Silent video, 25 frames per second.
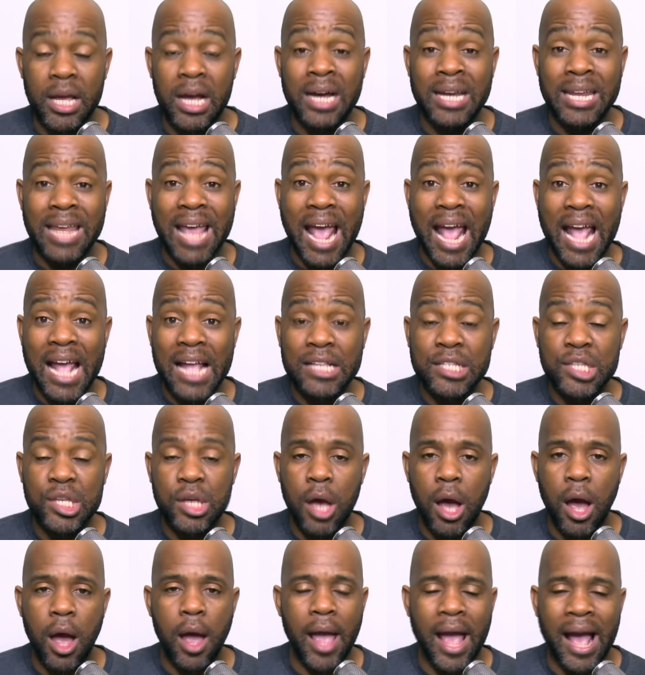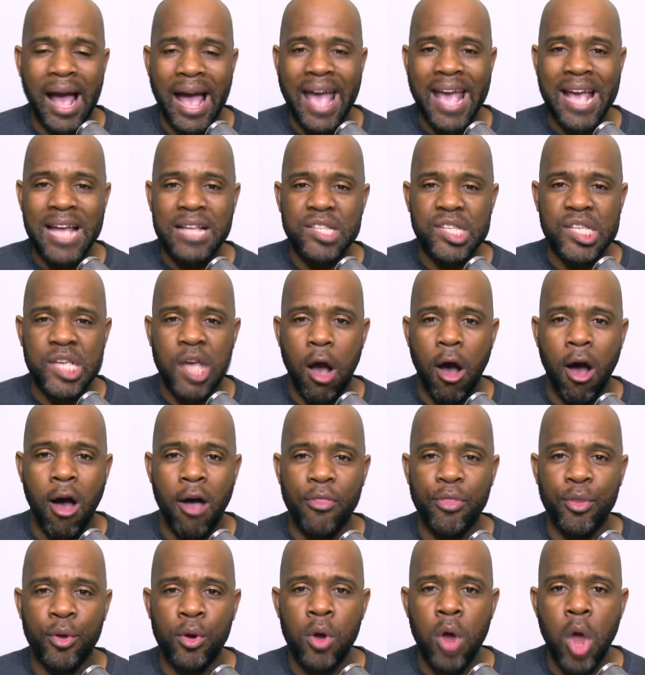An
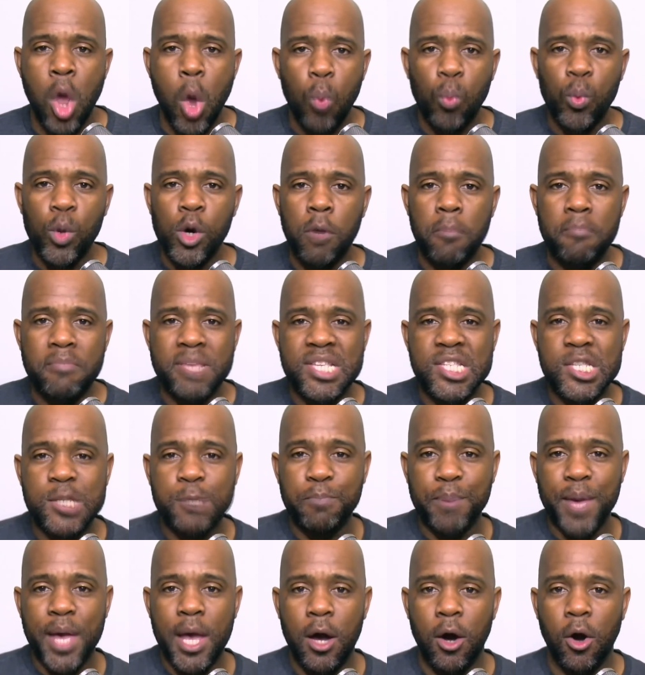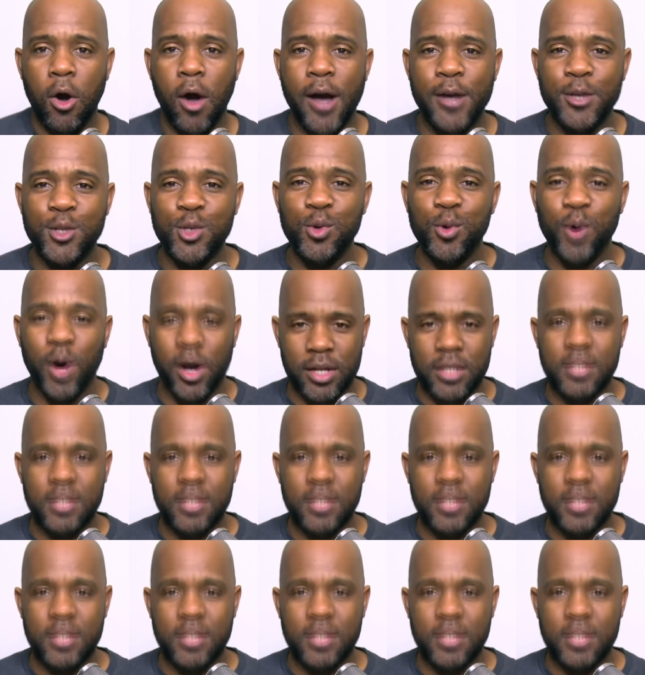anti-author will misspell. Are you